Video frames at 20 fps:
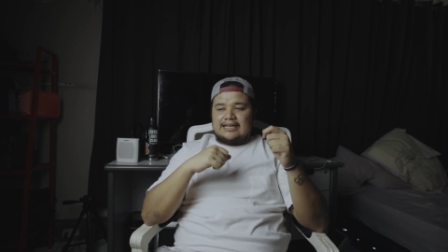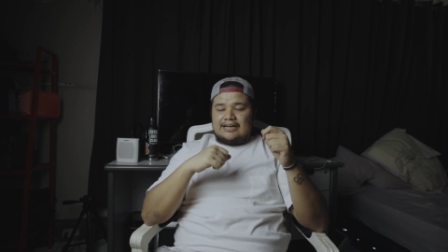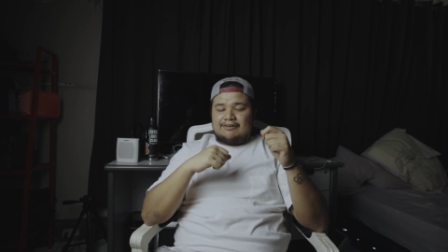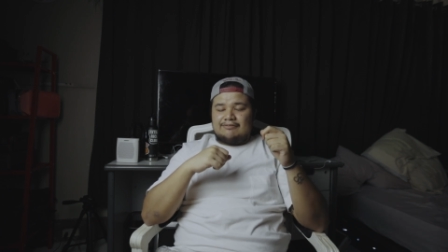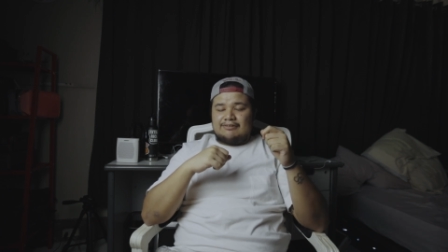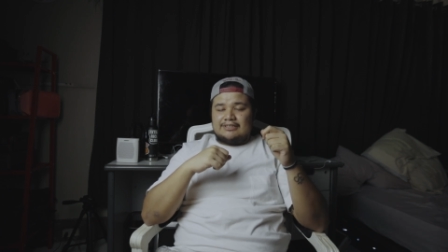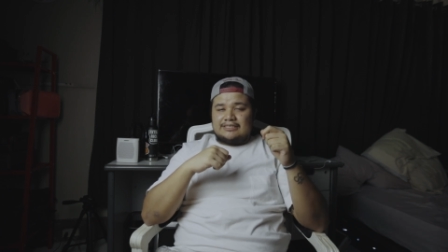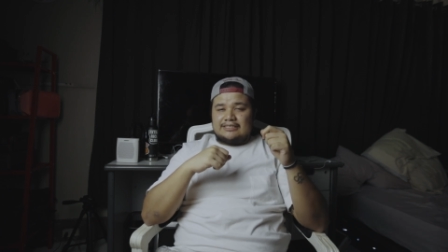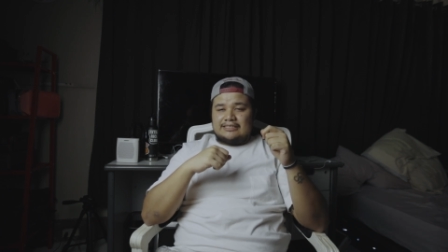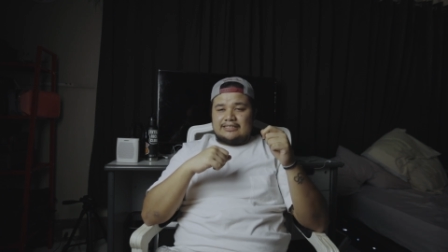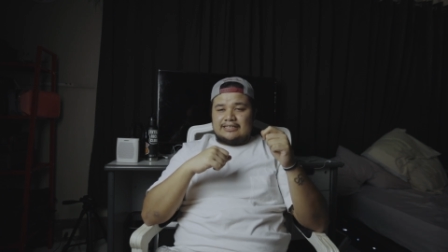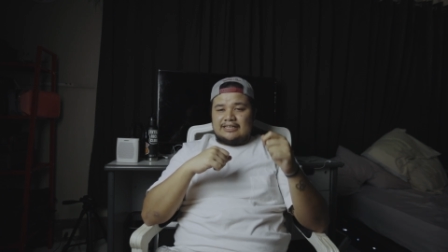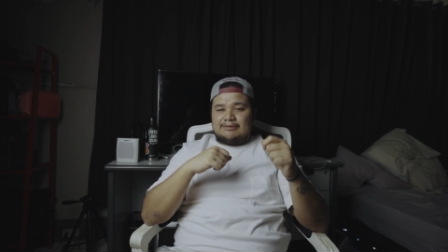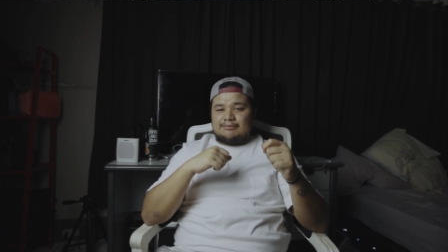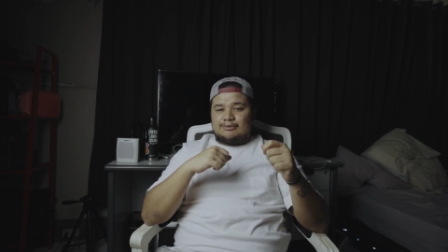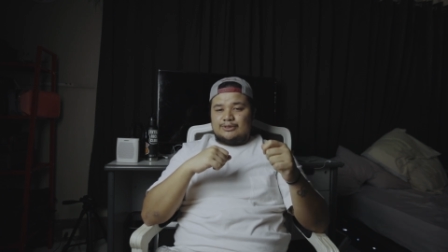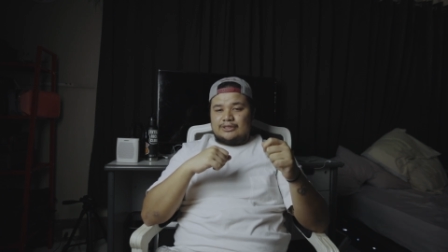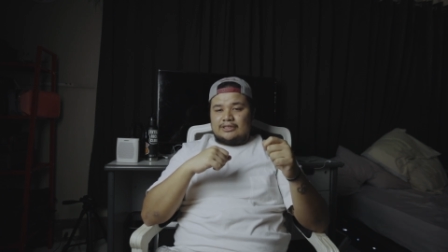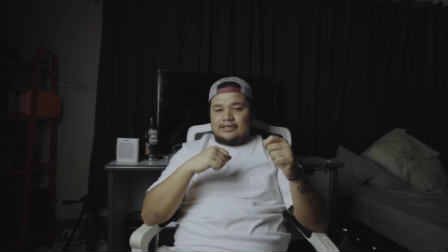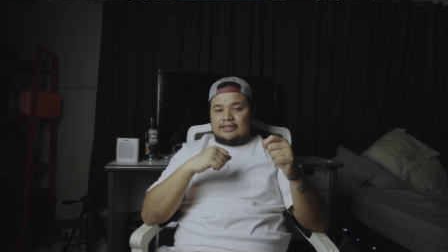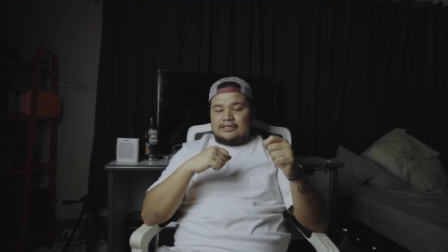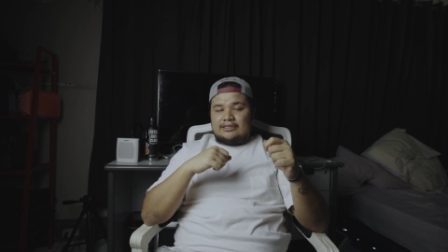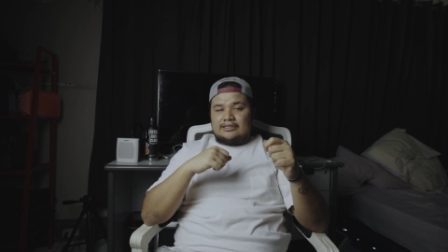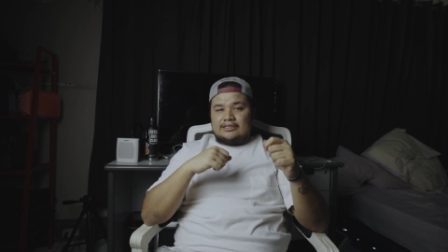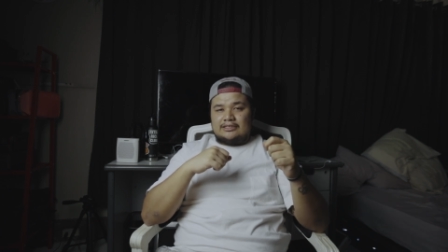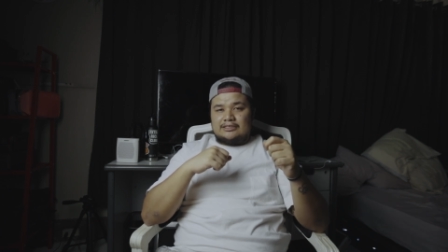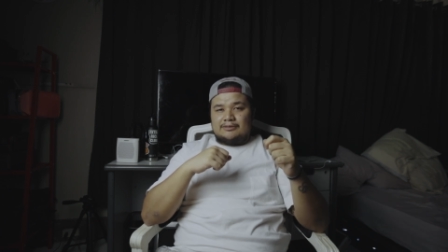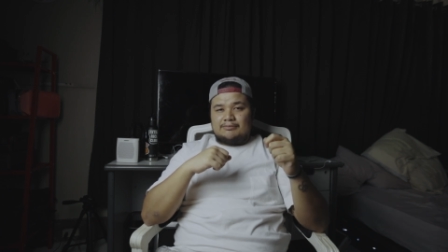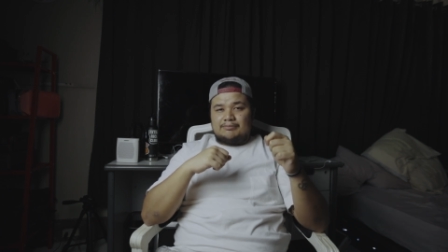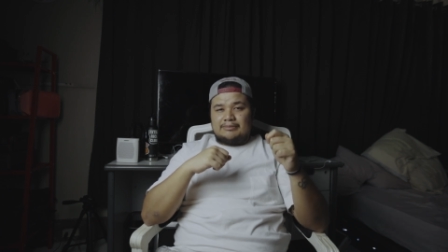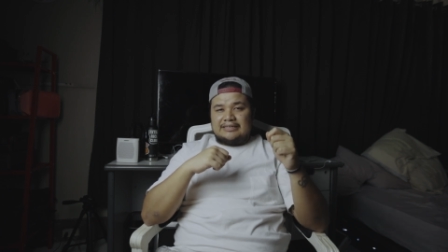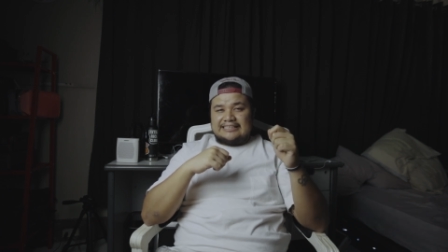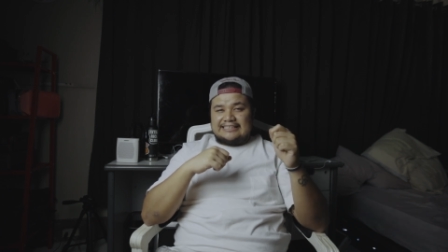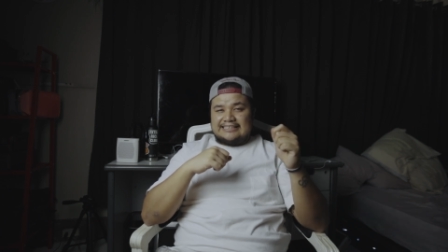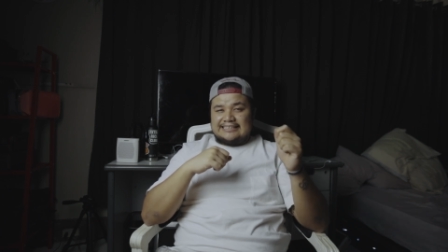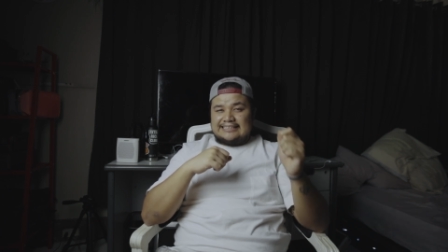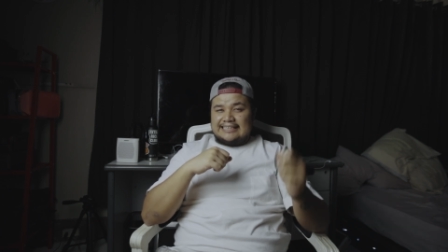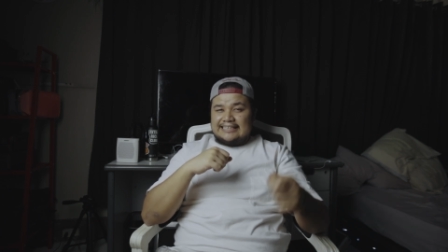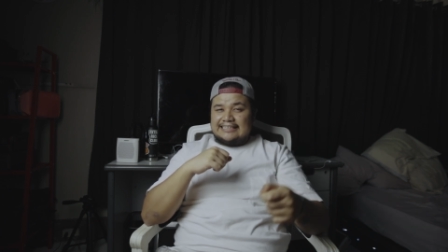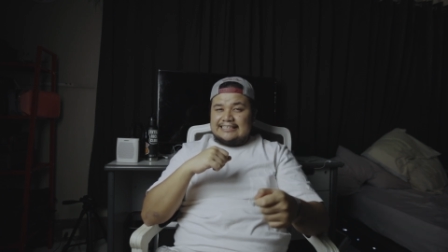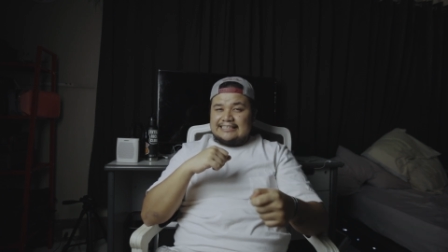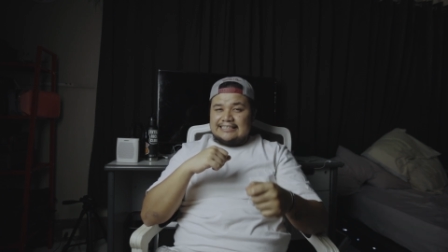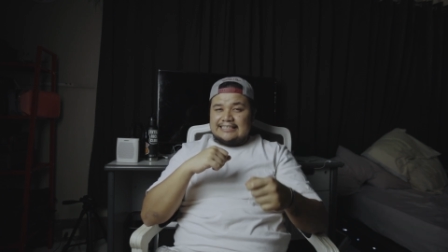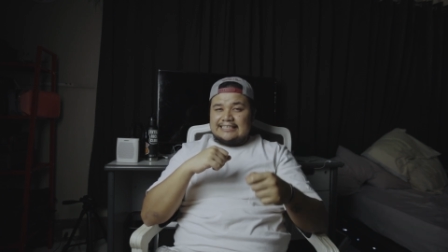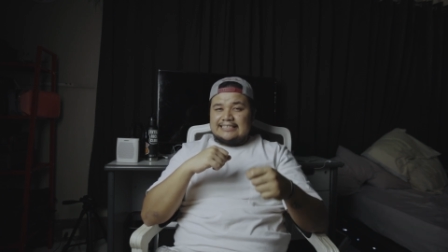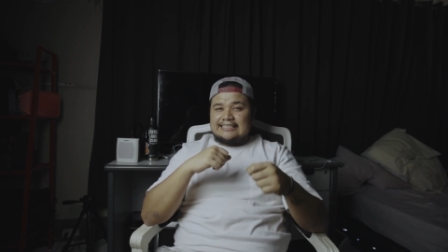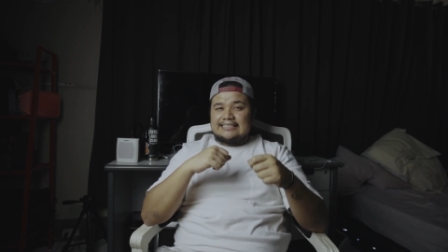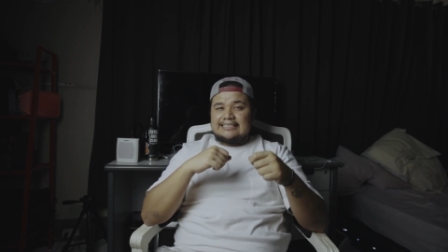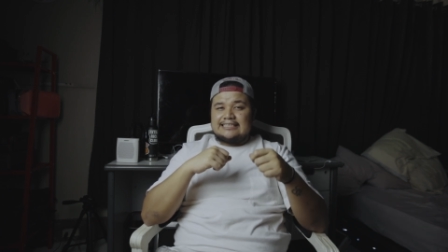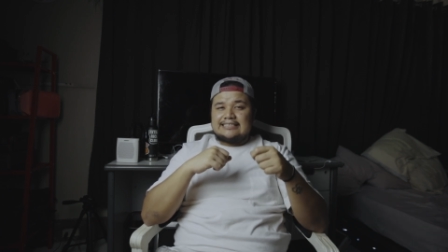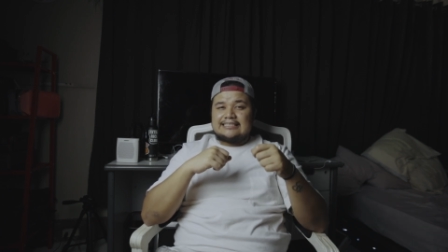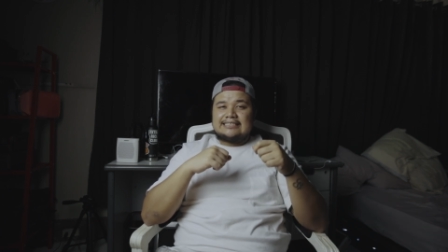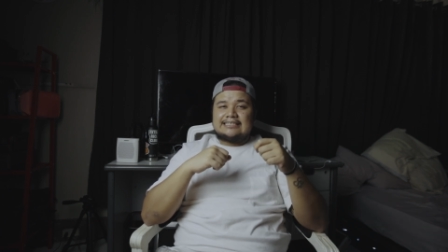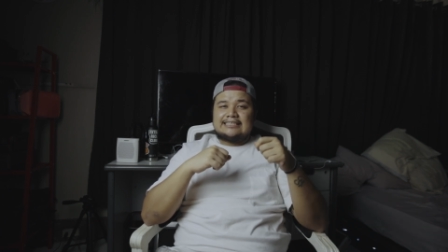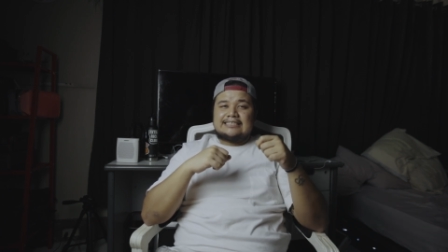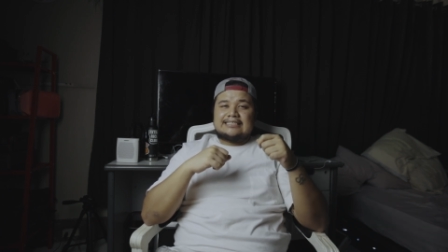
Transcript: I wasn't able to anticipate changes.